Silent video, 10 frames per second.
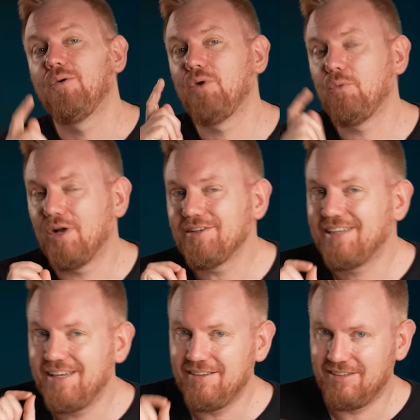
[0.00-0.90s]
Well, one
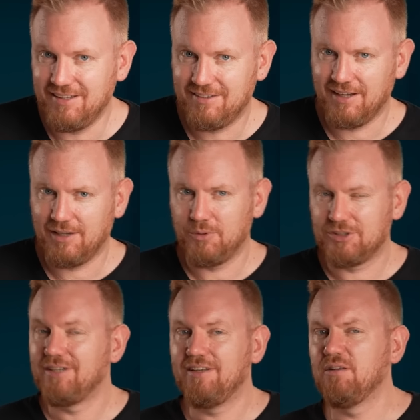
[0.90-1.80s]
key detail,
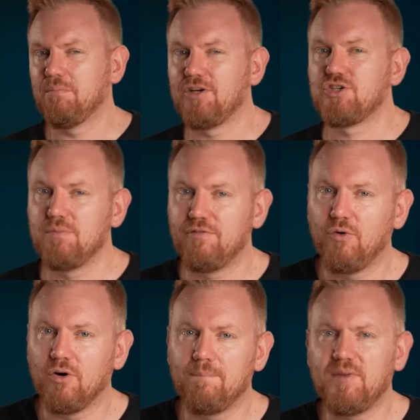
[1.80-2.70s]
which I didn't mention before,